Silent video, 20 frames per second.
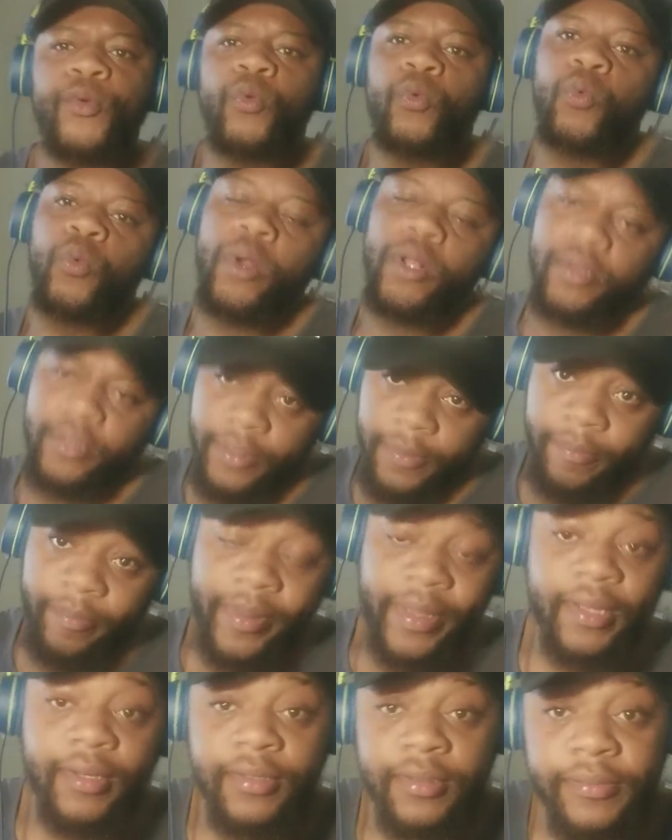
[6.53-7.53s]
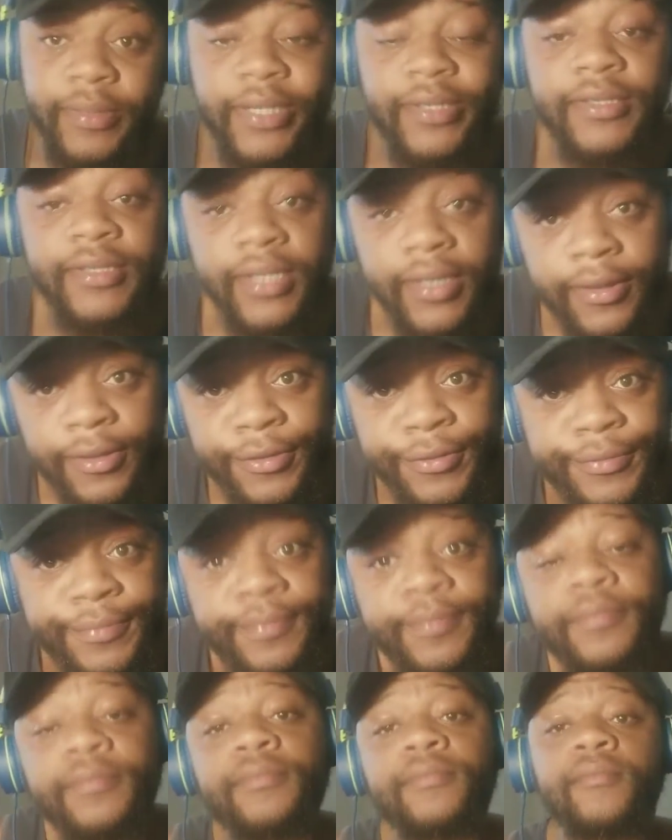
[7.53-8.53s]
Welcome back to my channel,
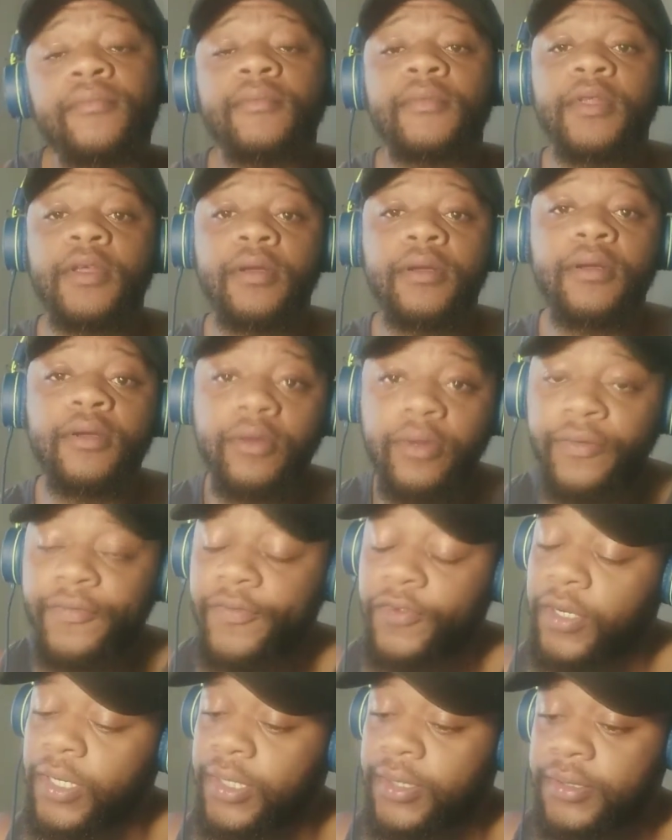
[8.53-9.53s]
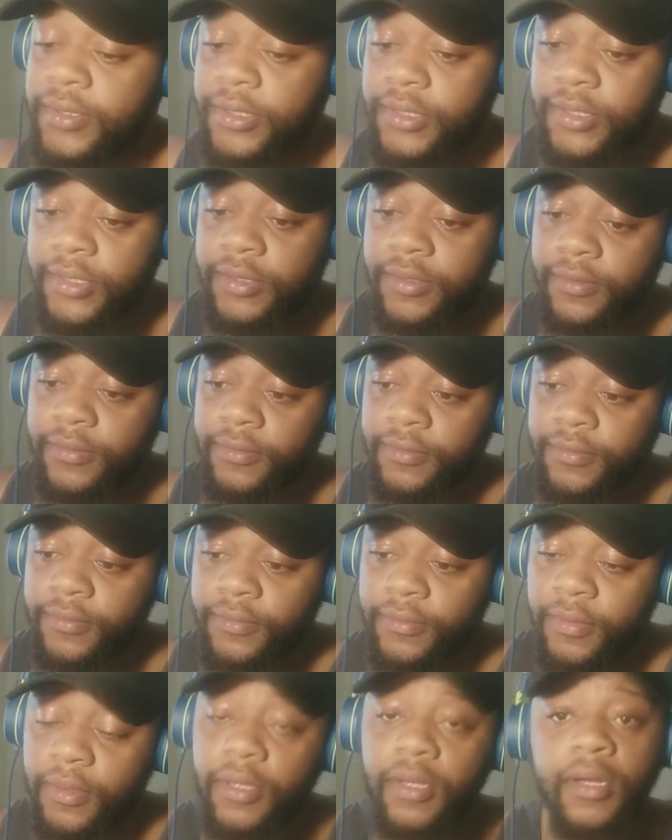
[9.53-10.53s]
good friends.
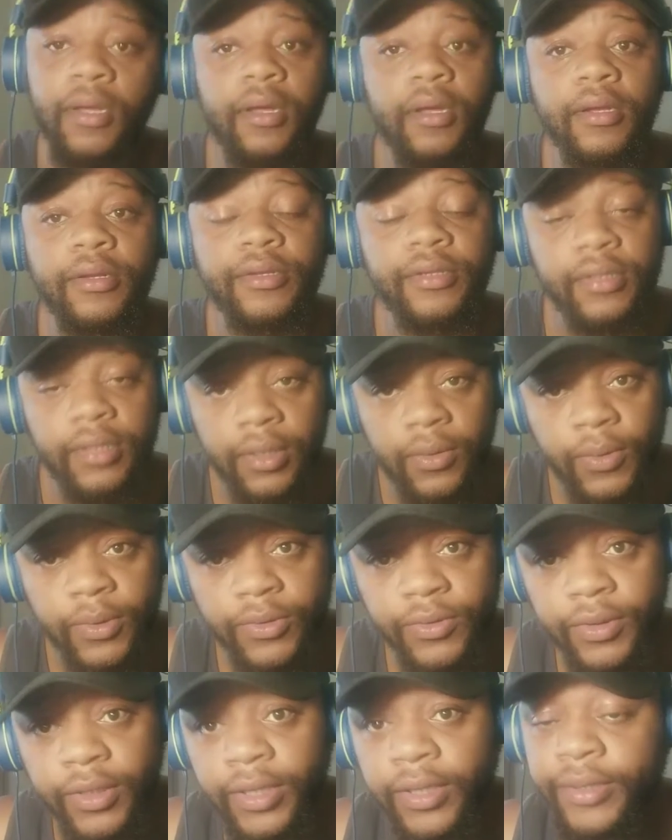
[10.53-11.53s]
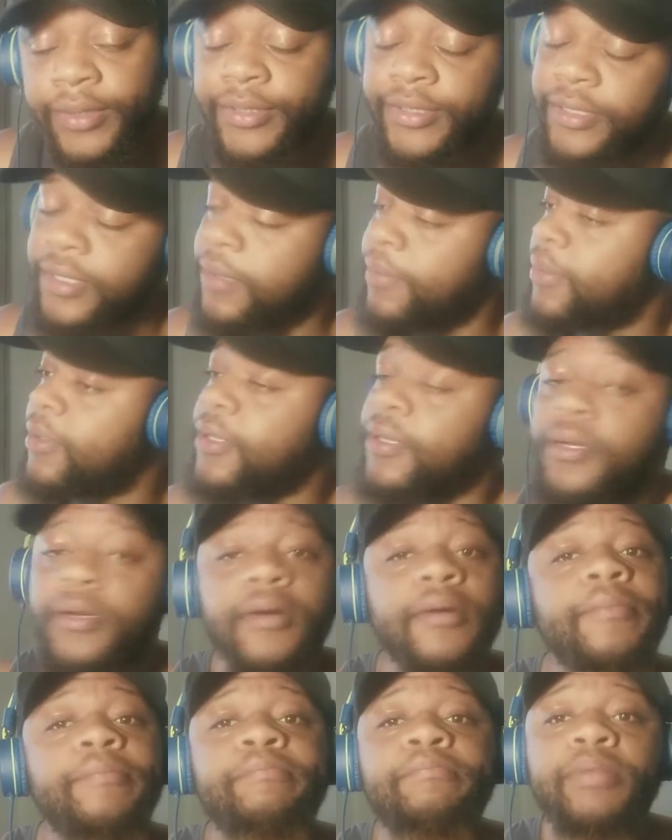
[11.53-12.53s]
Today we're doing something
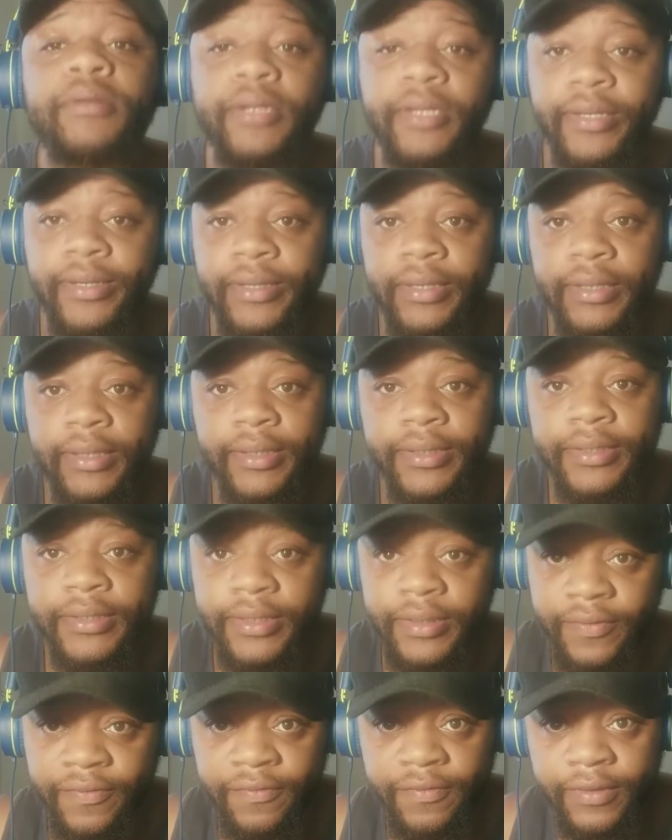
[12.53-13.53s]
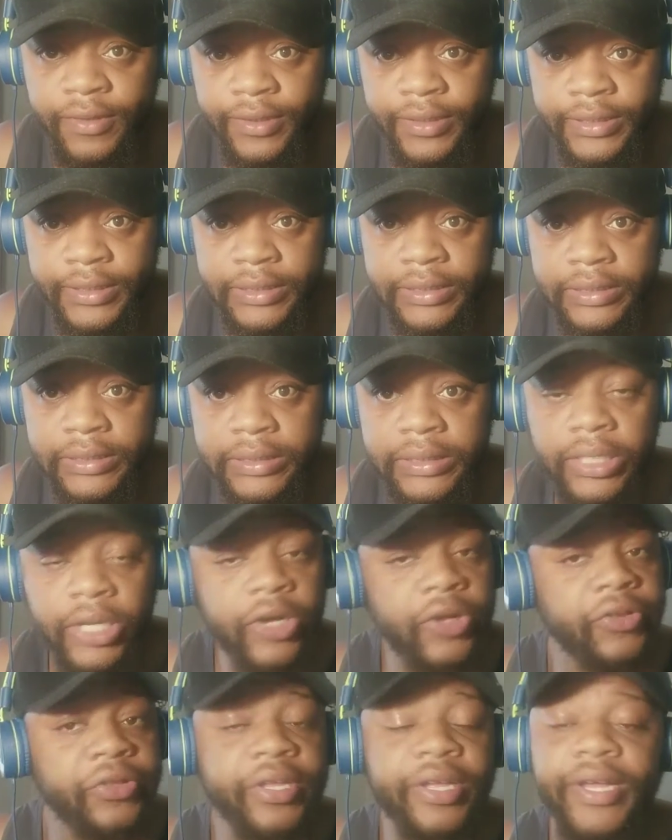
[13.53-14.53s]
completely different.
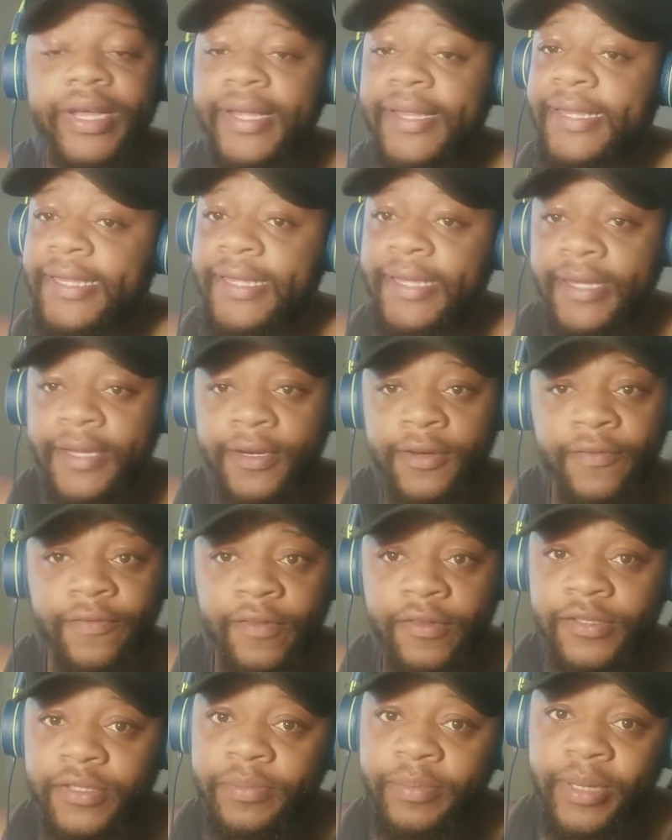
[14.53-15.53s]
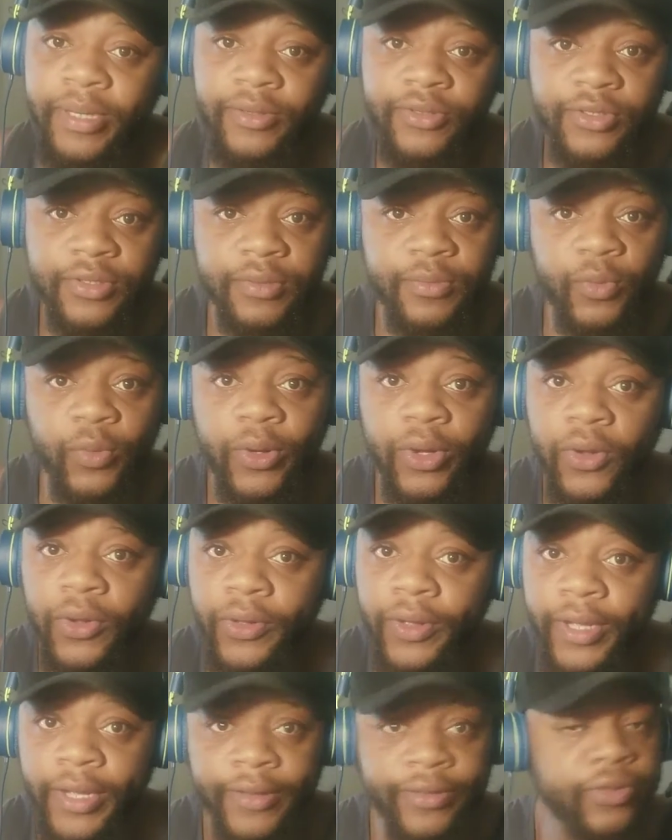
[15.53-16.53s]
On the other end of the spectrum, we're
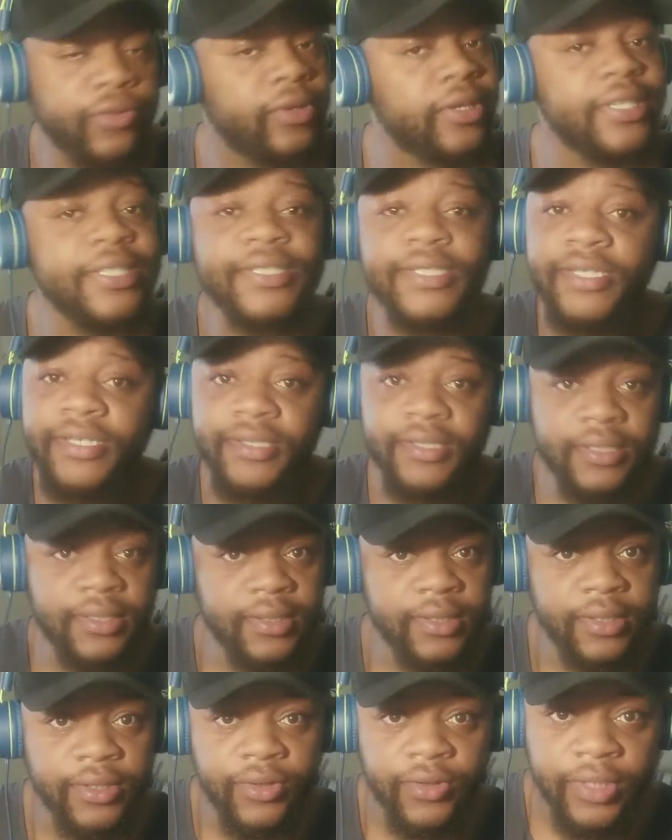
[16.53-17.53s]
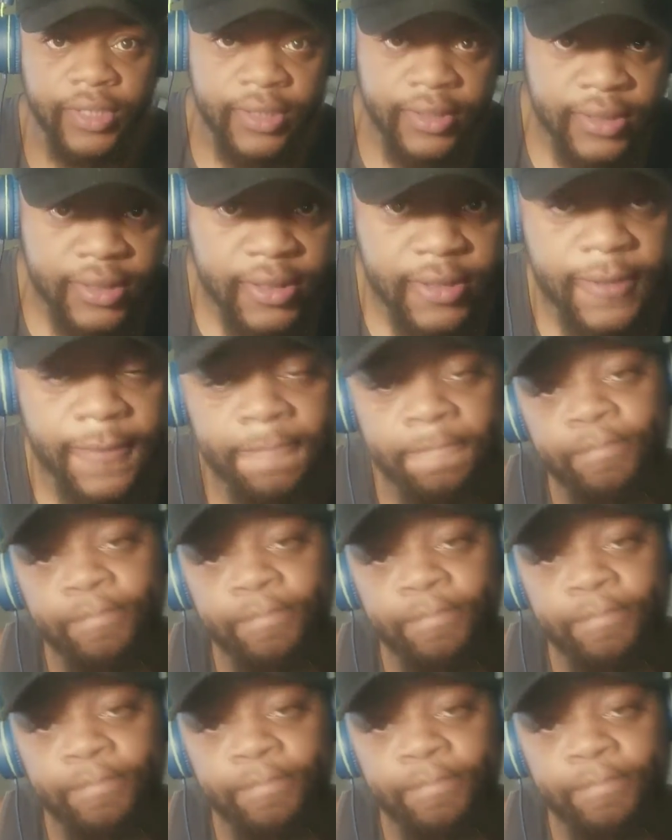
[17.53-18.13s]
going 360 degrees.